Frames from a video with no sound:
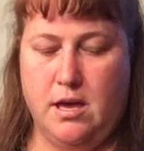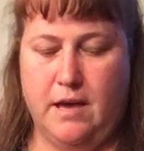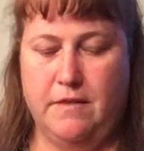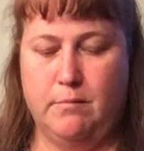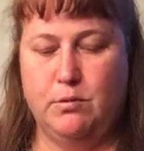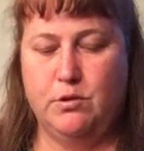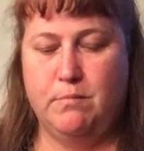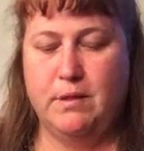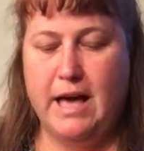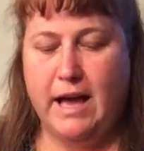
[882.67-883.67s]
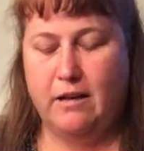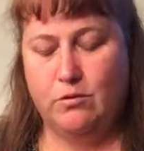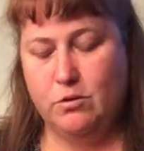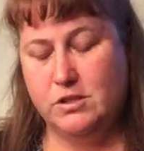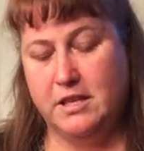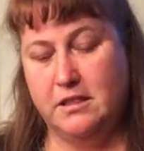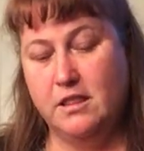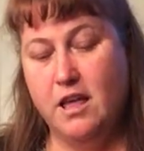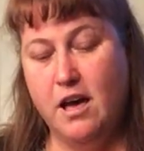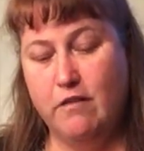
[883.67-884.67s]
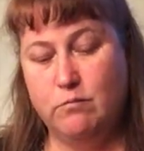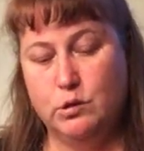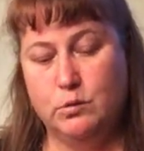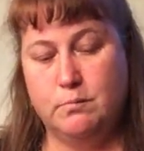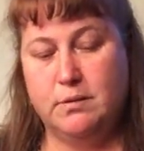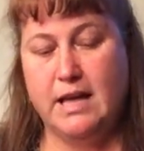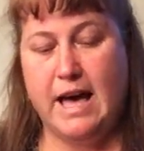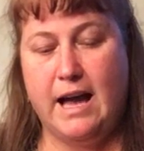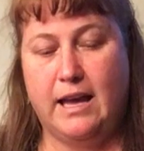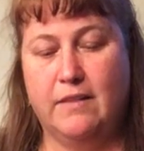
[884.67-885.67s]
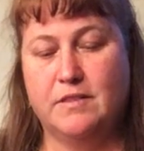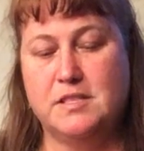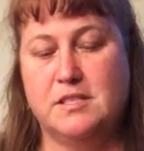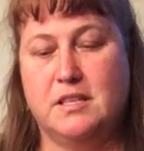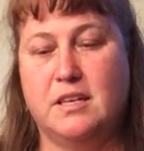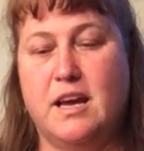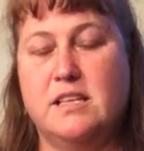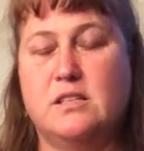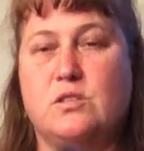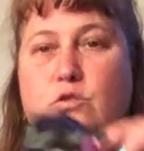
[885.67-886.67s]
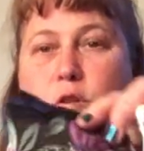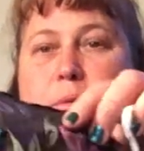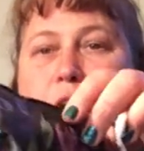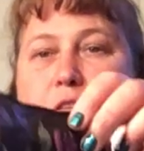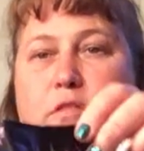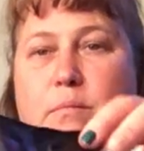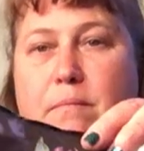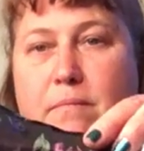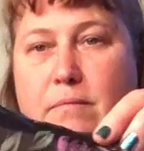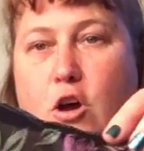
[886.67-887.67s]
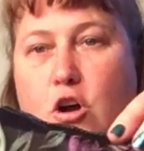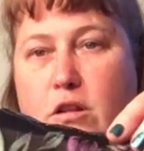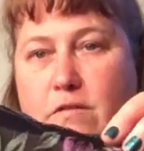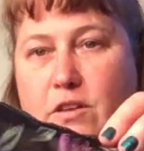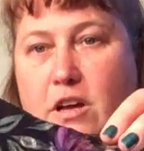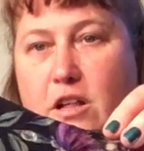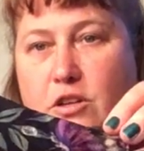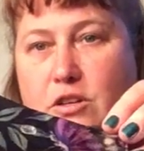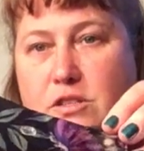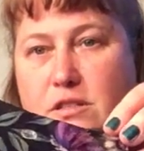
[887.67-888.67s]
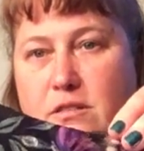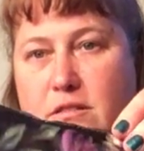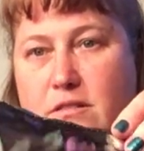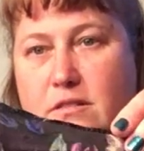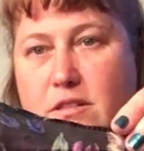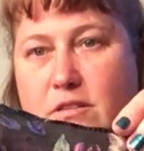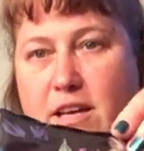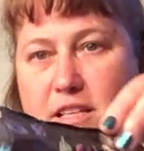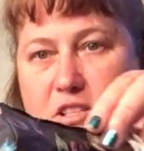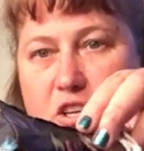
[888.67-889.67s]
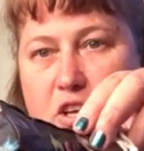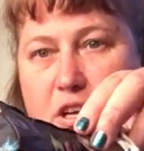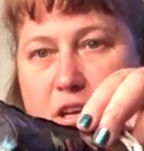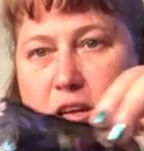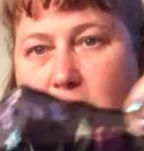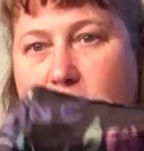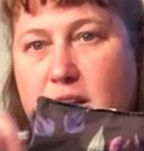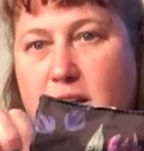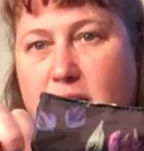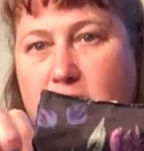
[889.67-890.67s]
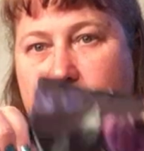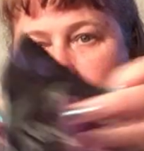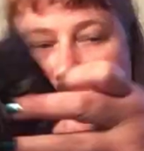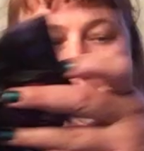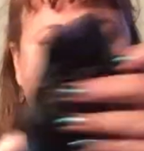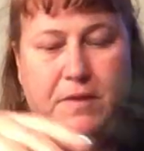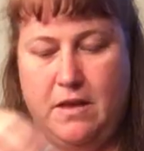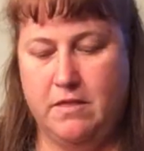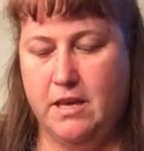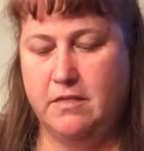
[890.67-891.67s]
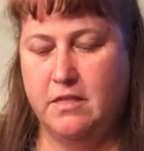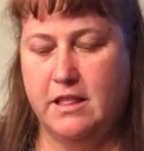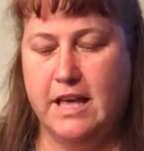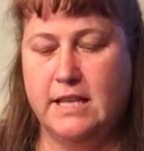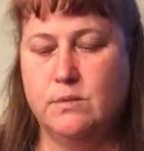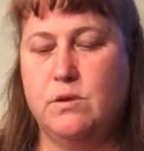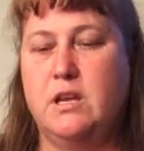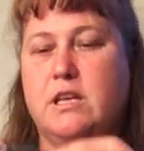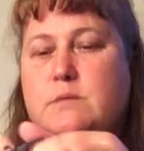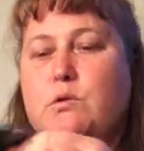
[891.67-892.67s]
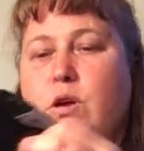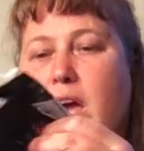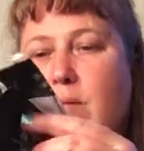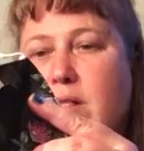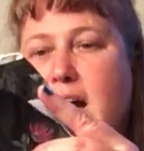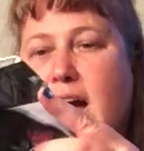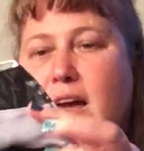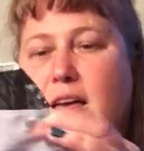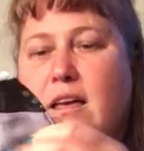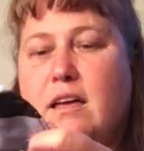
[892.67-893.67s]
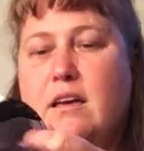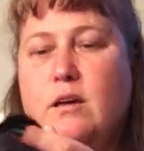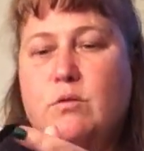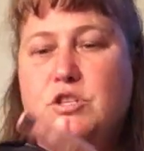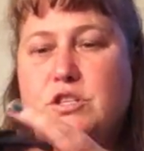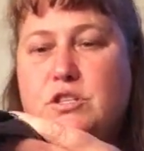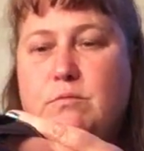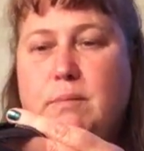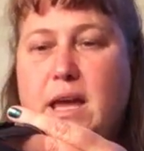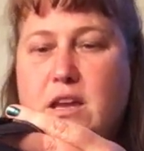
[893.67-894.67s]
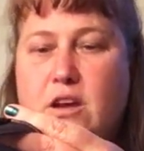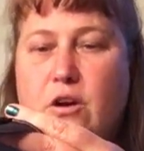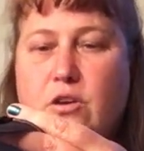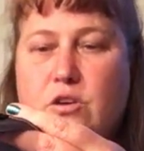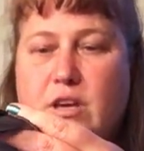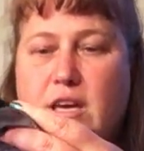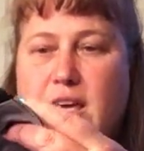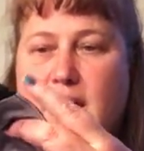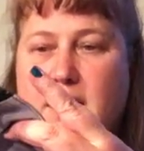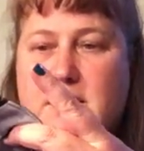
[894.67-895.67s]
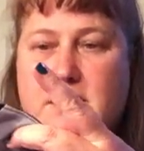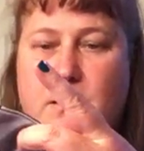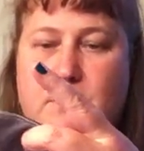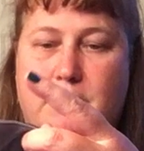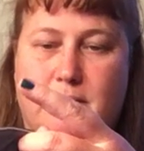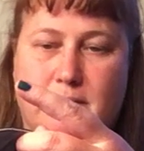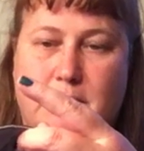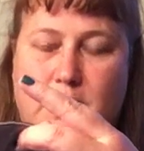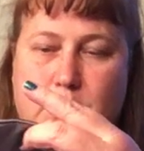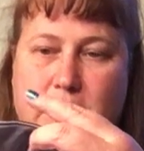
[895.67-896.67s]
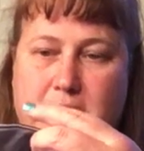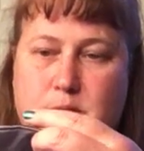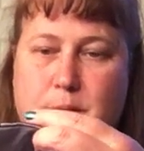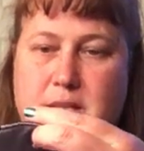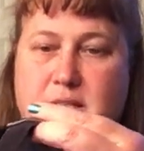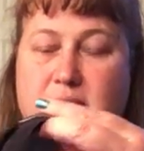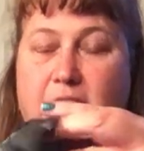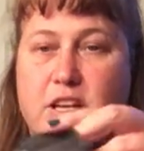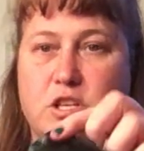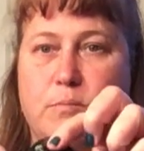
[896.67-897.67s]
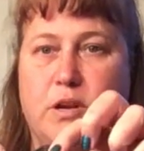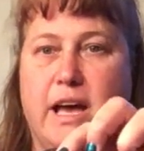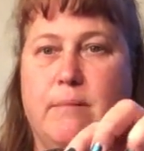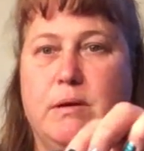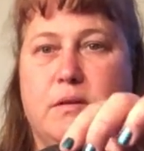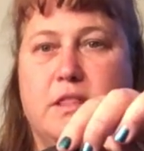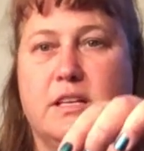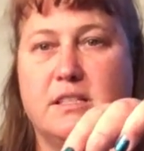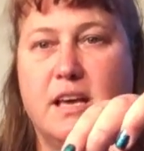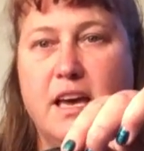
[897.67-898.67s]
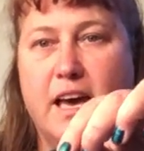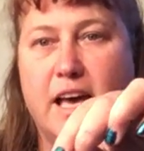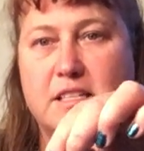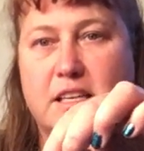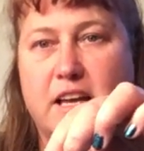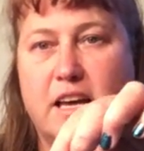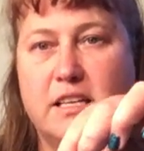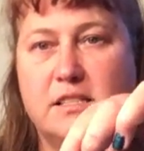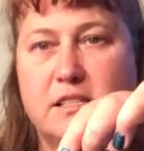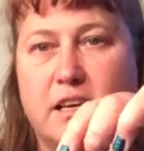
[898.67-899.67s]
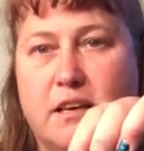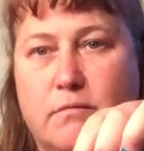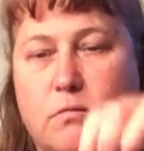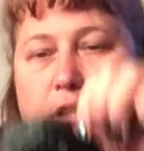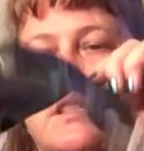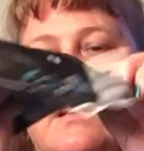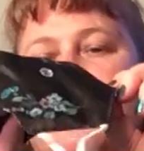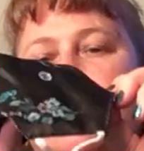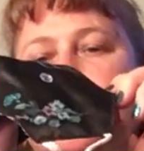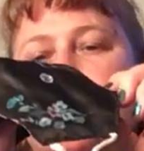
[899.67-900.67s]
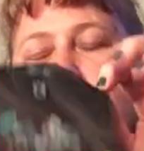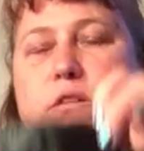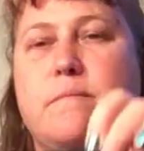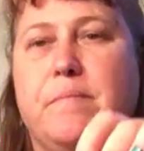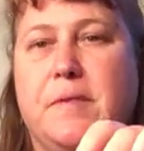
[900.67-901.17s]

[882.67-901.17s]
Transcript: And then Bloom Black, of course, I love Bloom Black, and this is a nice assortment of all of the colors. So that's good. Yeah. And then the last one is Bouquet Black, which as you may know, you can get some big blank spaces. I actually am pretty happy with this. Has a nice, like, what is that, a thistle?